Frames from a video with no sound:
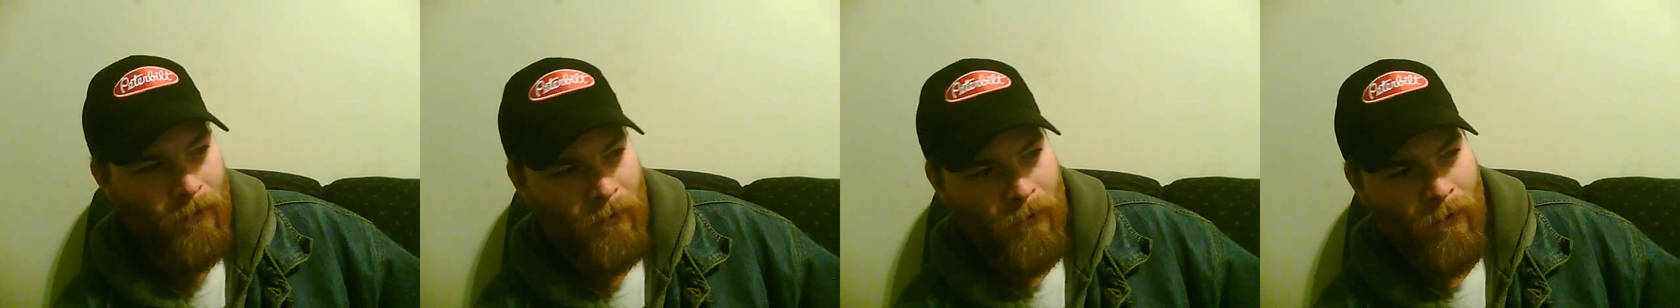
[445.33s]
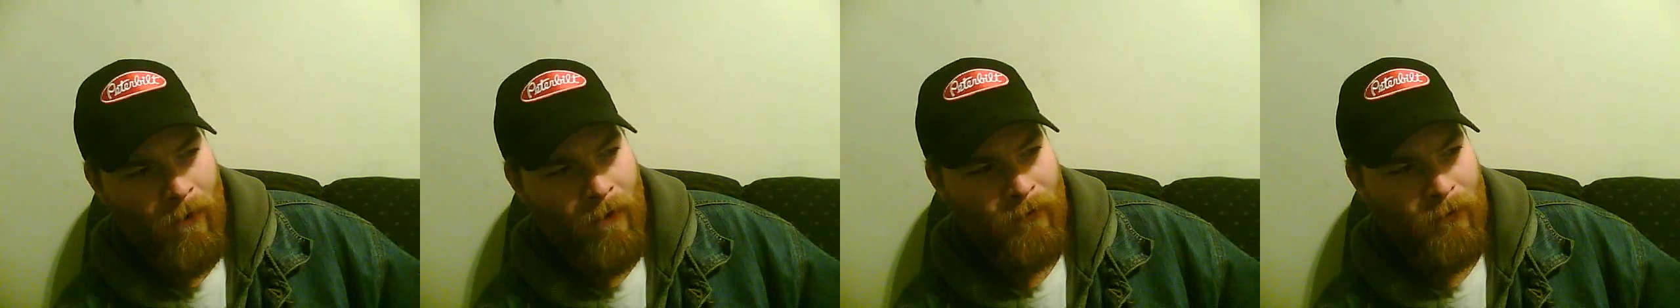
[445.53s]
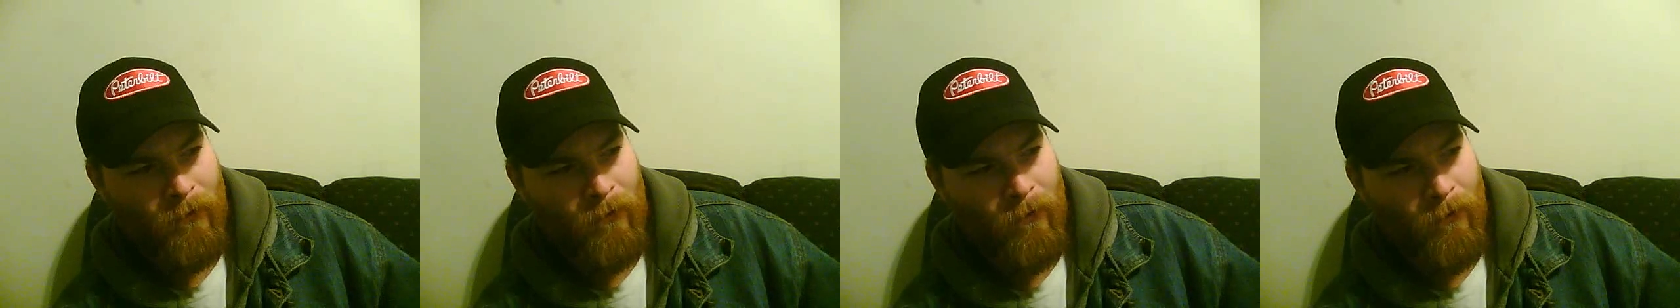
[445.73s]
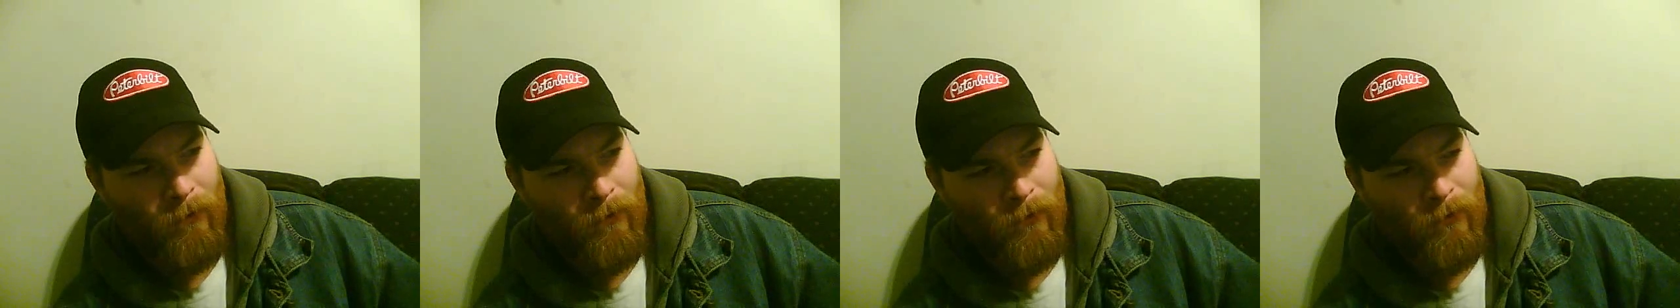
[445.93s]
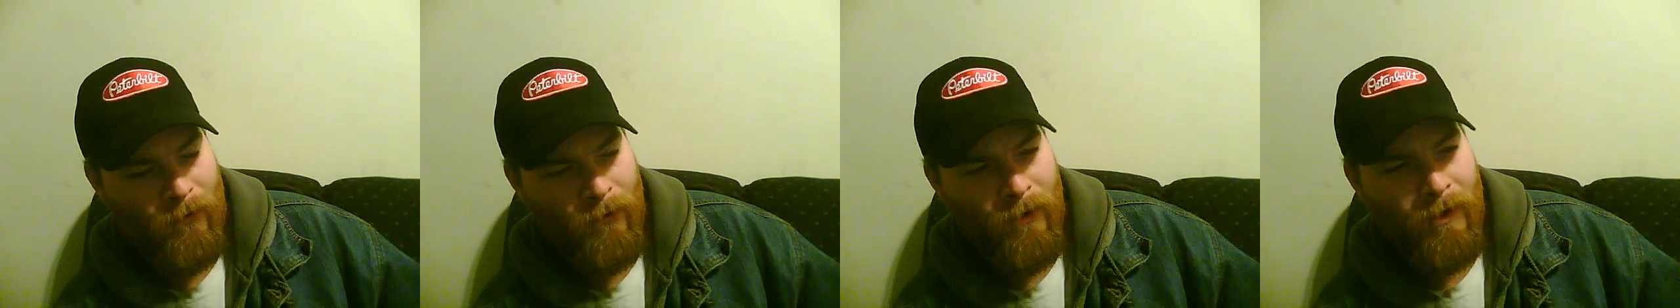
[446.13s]
your officer on
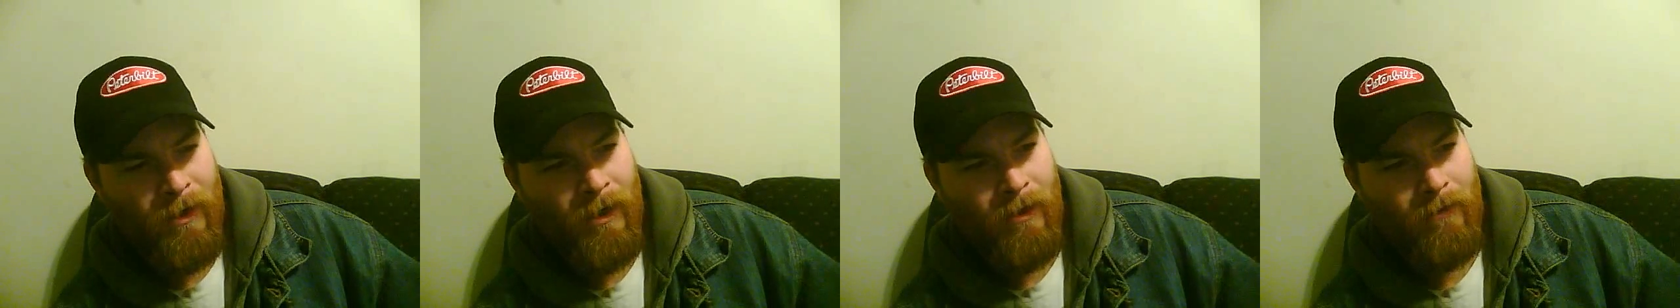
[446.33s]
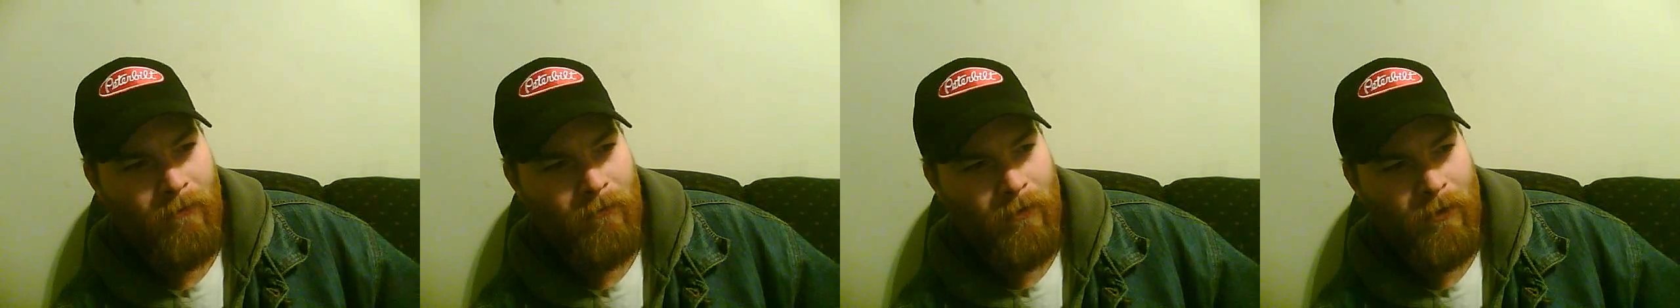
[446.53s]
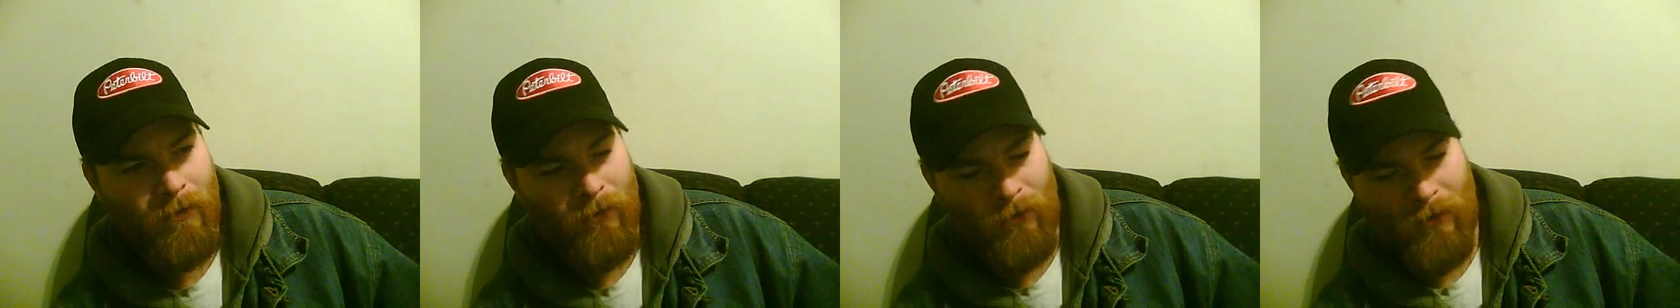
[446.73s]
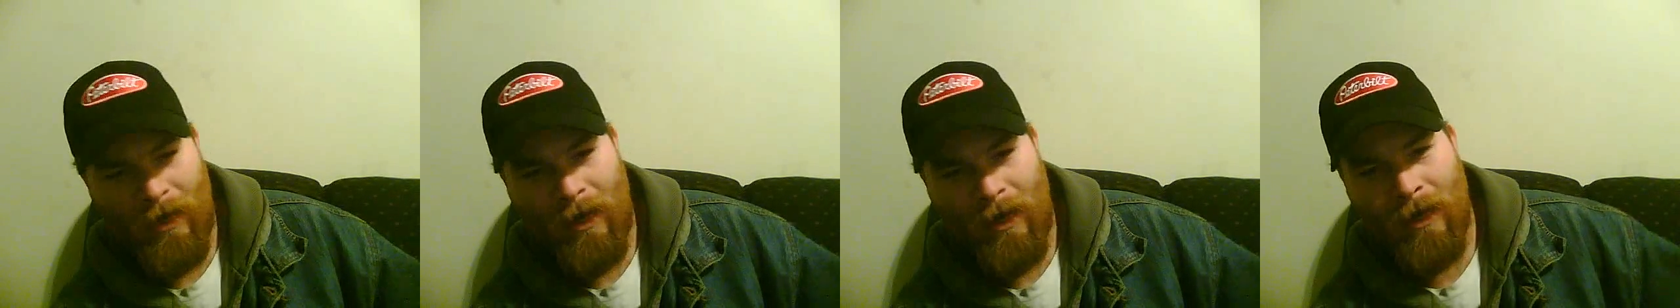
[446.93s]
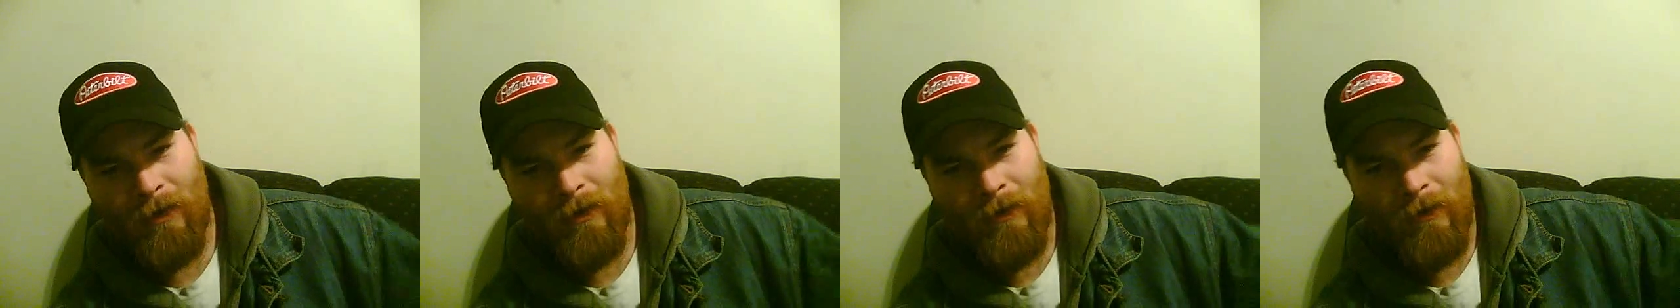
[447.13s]
the street is
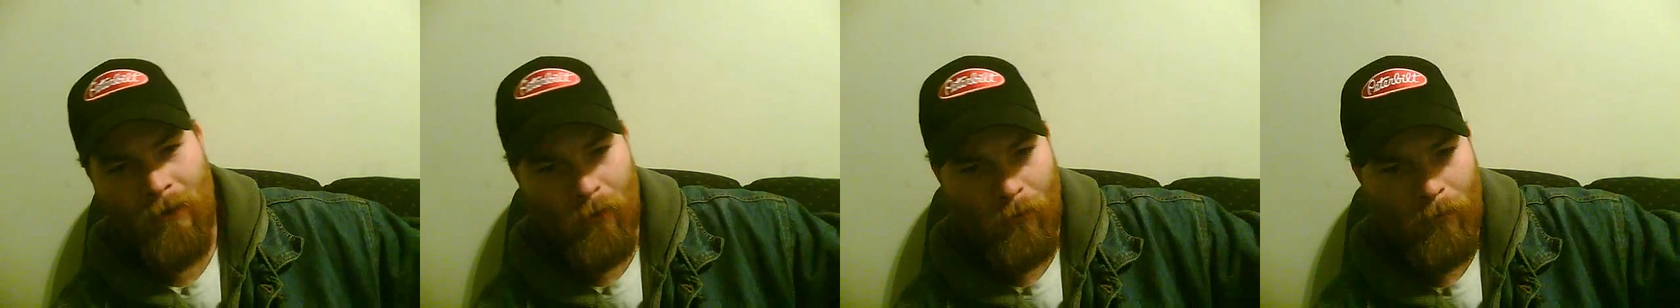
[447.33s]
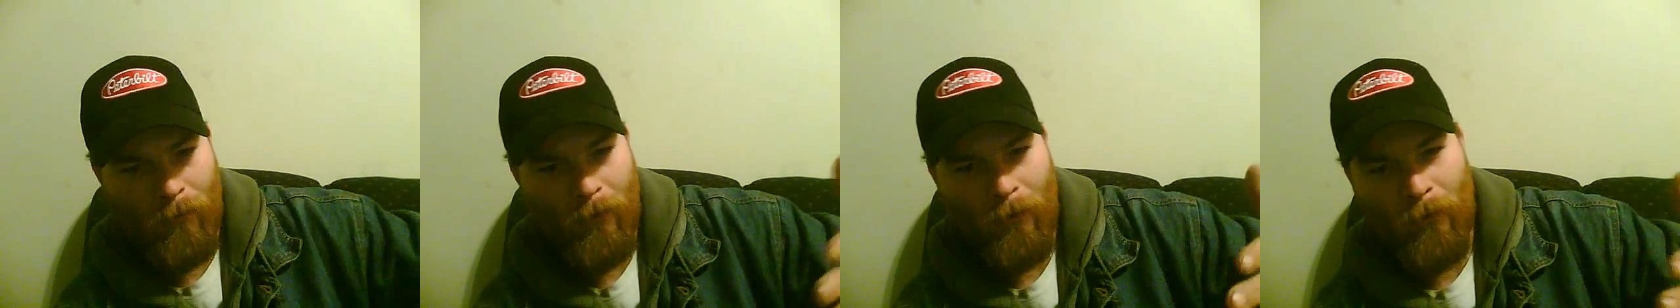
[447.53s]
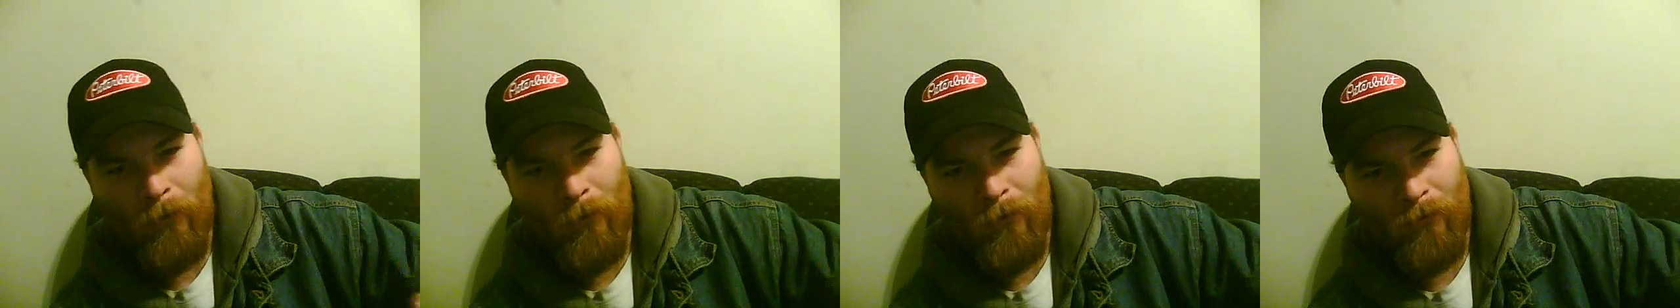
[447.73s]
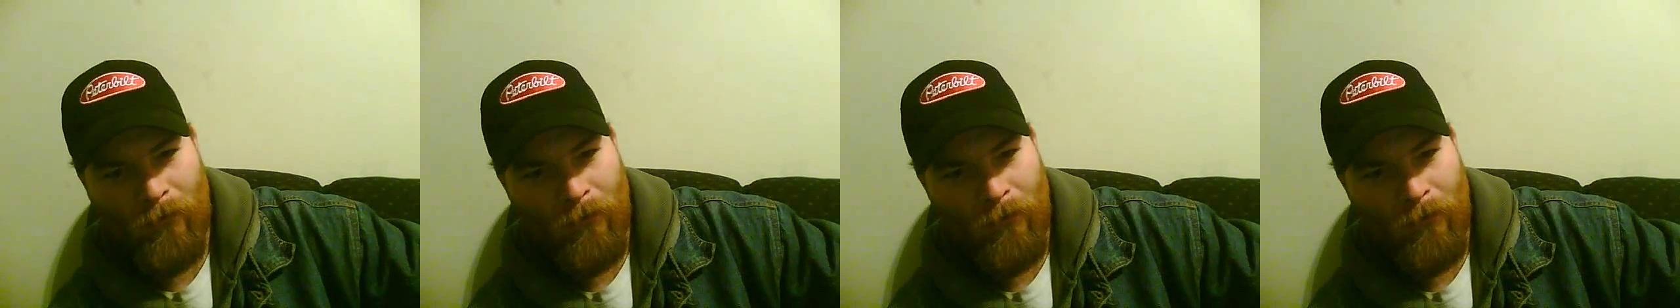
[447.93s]
tied to Interpol